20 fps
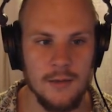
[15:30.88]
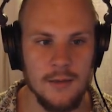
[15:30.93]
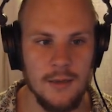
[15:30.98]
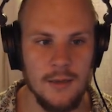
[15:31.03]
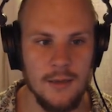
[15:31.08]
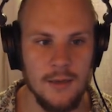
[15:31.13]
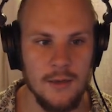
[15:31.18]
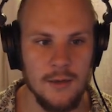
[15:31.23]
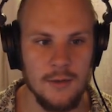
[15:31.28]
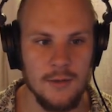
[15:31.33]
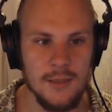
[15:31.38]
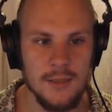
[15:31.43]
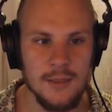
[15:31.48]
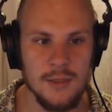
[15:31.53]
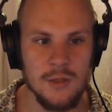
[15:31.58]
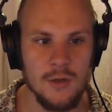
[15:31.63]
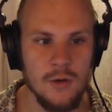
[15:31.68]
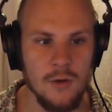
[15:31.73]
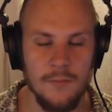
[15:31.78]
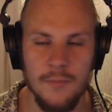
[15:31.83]
here. This
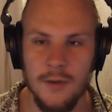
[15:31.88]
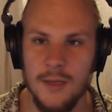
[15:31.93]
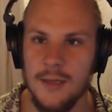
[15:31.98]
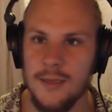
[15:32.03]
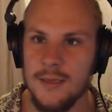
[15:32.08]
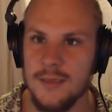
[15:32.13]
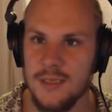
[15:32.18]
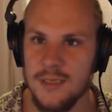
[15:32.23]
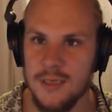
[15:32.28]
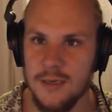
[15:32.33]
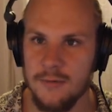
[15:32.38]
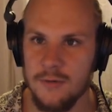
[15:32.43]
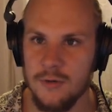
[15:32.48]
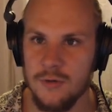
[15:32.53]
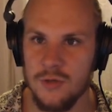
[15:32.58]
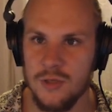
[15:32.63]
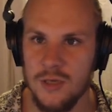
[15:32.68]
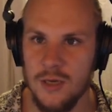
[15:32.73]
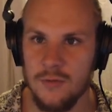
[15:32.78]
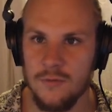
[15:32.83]
is a completely
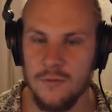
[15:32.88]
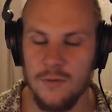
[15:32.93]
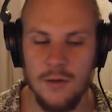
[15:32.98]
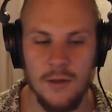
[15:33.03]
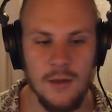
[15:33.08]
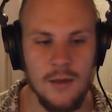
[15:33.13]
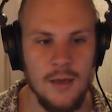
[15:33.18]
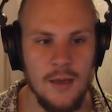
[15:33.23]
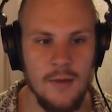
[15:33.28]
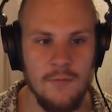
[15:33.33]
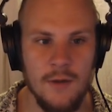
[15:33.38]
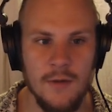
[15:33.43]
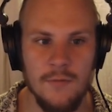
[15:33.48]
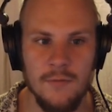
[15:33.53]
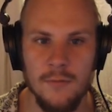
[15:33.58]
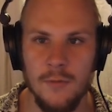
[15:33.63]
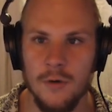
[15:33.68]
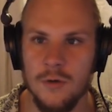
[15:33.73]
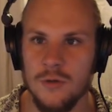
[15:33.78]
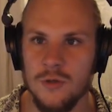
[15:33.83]
stereo sound. If you have
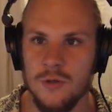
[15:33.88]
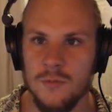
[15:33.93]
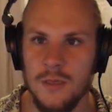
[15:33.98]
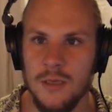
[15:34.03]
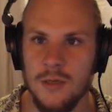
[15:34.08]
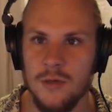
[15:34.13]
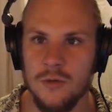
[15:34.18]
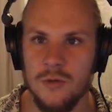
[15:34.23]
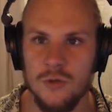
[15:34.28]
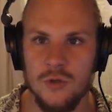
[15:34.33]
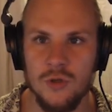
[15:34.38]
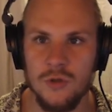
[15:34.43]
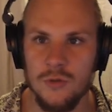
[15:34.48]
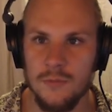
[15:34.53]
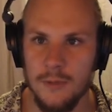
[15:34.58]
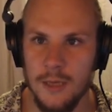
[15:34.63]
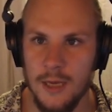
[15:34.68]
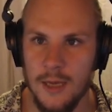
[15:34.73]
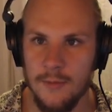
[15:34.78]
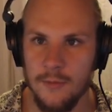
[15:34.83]
a mono speaker, you
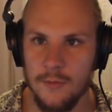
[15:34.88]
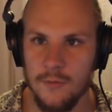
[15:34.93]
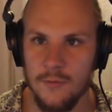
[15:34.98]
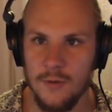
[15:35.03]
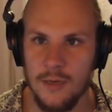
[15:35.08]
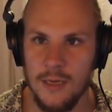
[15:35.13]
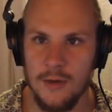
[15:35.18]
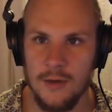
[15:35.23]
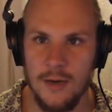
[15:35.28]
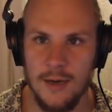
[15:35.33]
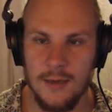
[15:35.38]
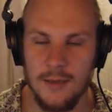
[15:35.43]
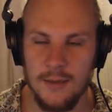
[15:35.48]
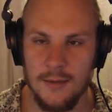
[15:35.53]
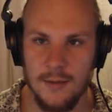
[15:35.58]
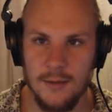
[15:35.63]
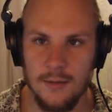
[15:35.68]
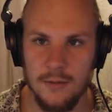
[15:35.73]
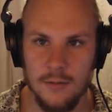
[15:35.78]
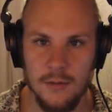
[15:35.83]
shouldn't be able to hear
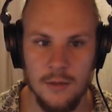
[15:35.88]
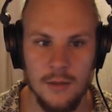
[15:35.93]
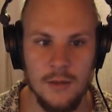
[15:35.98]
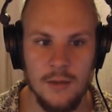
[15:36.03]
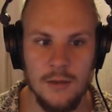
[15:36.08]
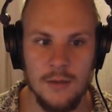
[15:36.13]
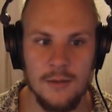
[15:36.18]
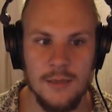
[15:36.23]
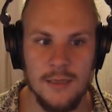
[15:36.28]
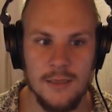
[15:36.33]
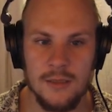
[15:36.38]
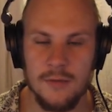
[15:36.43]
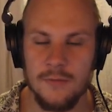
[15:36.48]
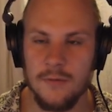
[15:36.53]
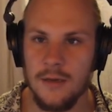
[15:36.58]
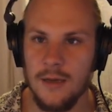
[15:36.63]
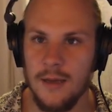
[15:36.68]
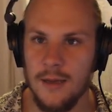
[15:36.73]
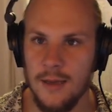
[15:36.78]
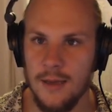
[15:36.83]
anything. That's
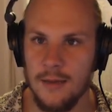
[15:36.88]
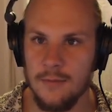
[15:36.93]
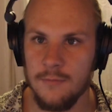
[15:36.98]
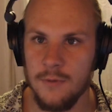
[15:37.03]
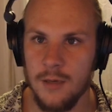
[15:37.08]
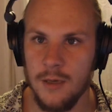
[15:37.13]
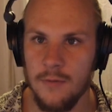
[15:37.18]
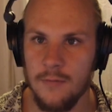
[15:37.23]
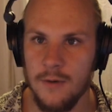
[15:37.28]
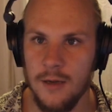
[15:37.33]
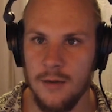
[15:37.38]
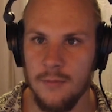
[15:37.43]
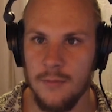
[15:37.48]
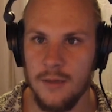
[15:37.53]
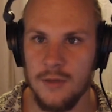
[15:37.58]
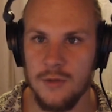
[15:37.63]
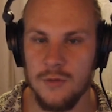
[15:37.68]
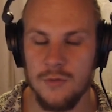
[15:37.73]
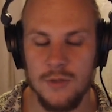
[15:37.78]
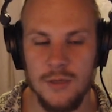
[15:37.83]
again why I
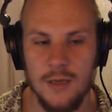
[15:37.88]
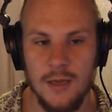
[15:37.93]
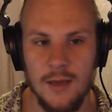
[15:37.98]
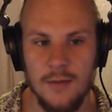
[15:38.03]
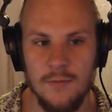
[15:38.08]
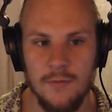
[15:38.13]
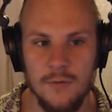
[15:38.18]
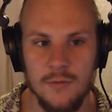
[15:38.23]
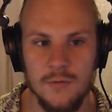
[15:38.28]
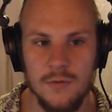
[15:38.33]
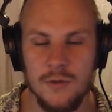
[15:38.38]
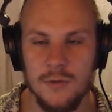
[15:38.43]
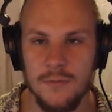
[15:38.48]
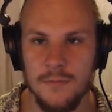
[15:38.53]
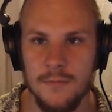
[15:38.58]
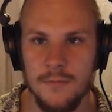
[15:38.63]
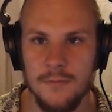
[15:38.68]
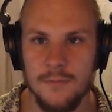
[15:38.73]
recommend using headphones.